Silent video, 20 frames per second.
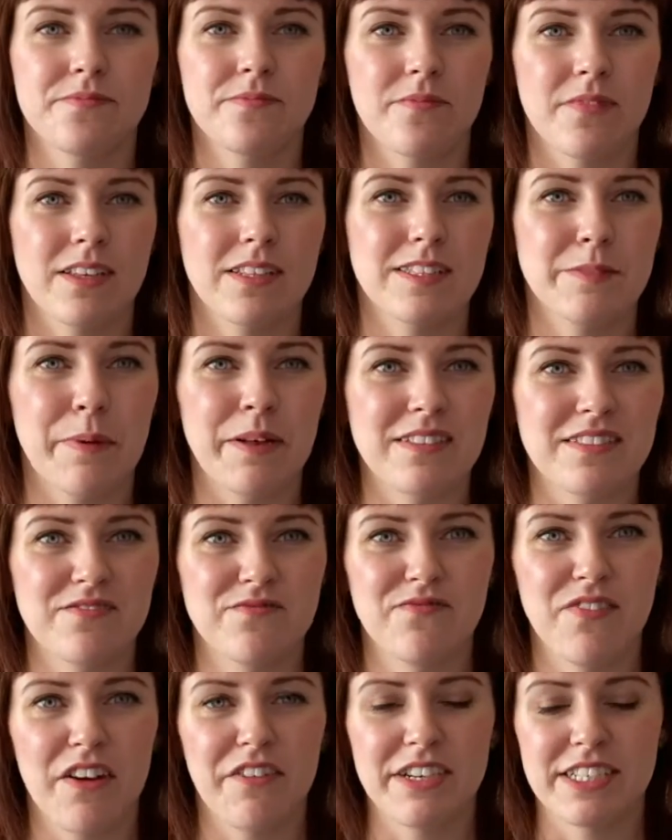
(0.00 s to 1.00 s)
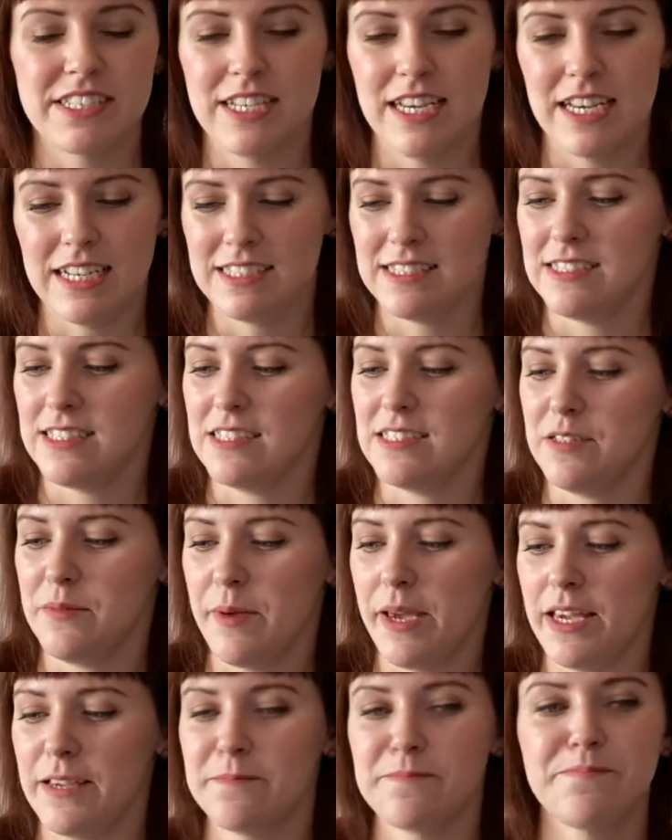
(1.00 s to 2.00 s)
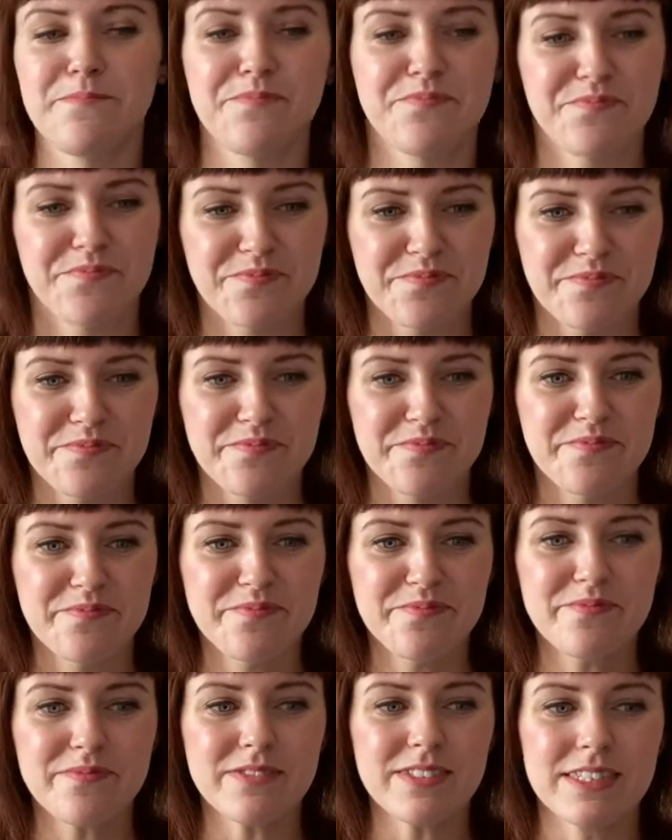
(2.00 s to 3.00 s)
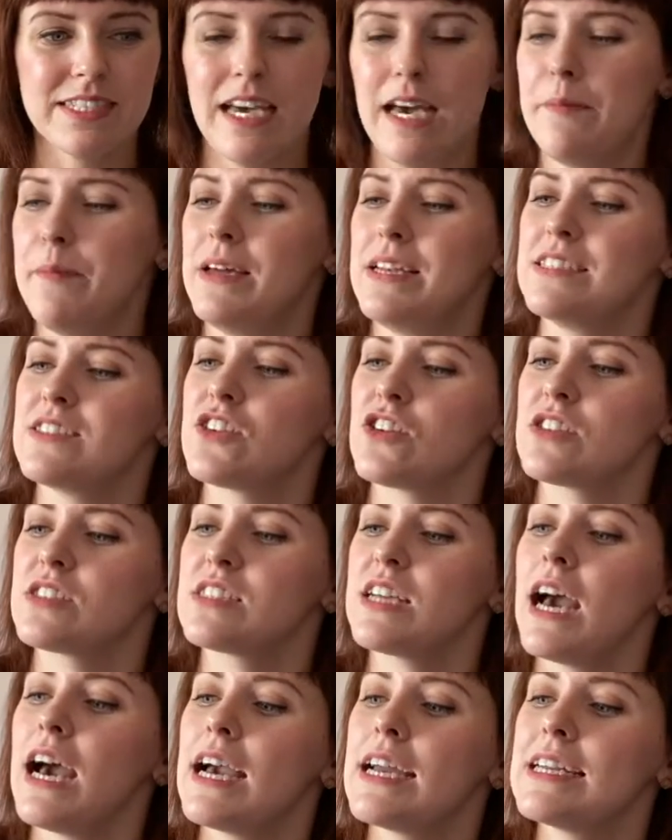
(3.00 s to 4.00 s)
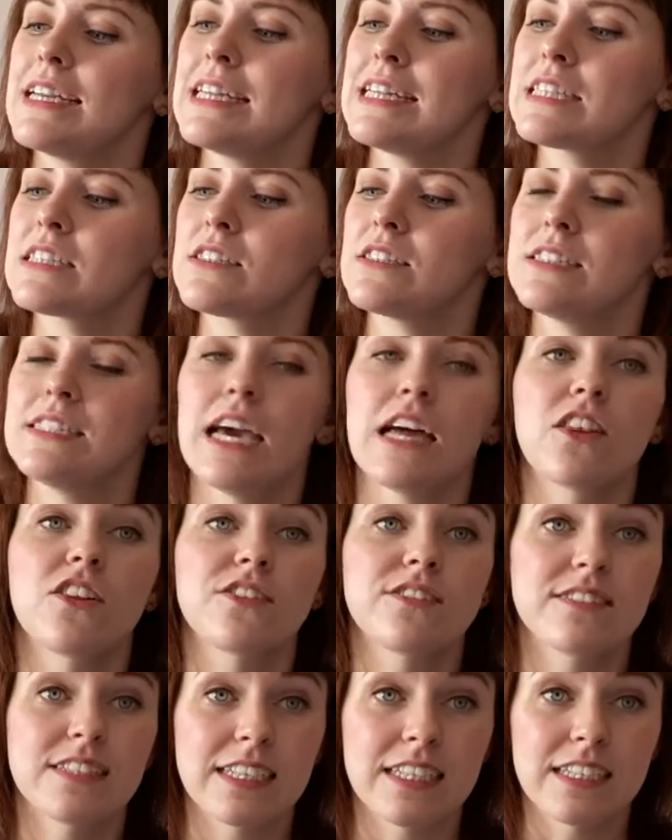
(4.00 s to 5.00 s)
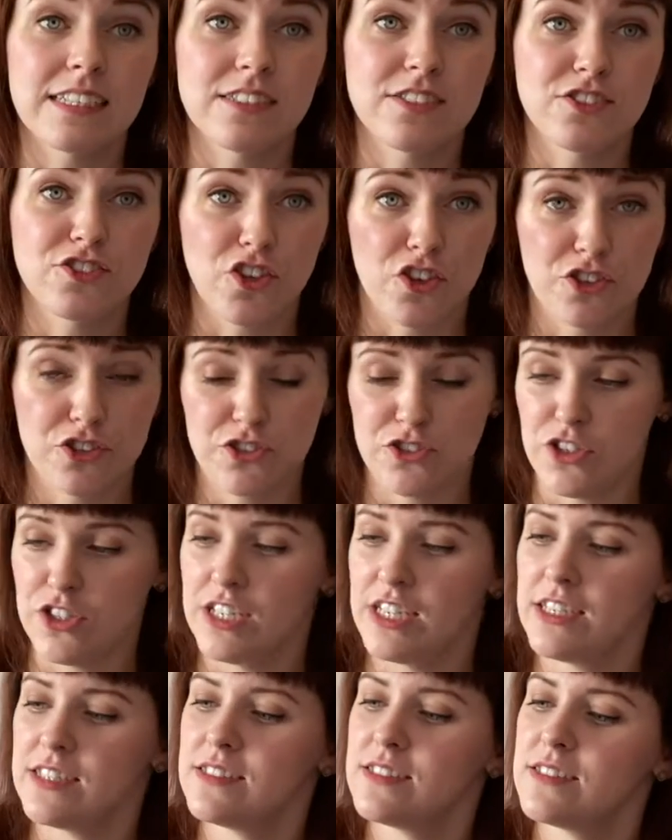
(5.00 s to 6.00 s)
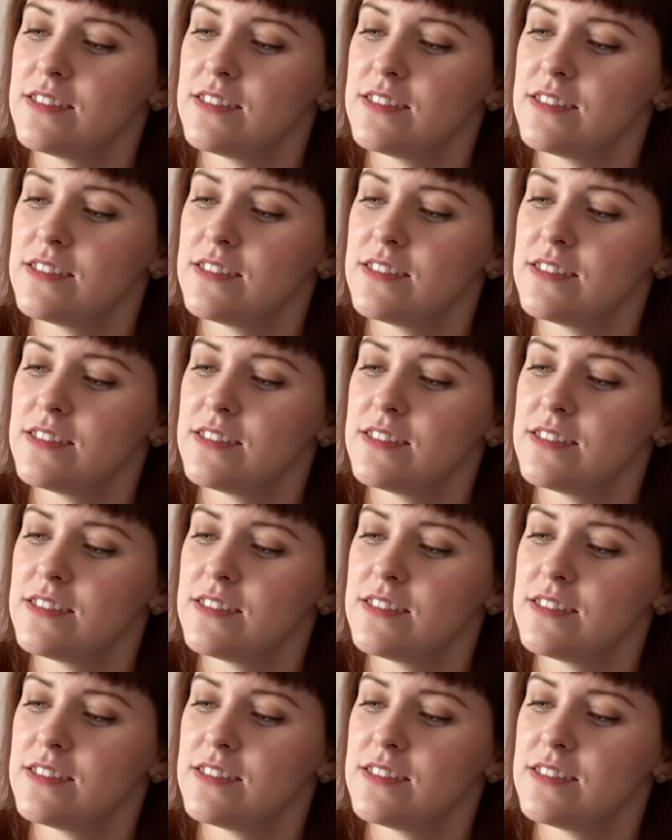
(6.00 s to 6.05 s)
It smells very tasty to me. And it's got tiny little yellow seeds dotted on it,